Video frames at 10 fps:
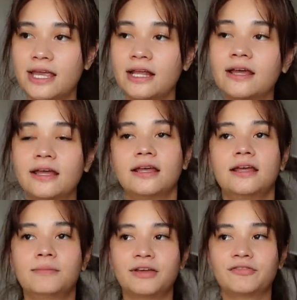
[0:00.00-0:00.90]
And
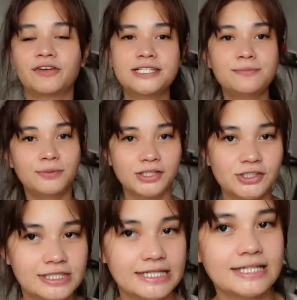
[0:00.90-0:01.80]
my first
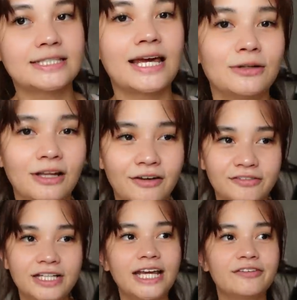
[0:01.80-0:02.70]
impressions is I love it.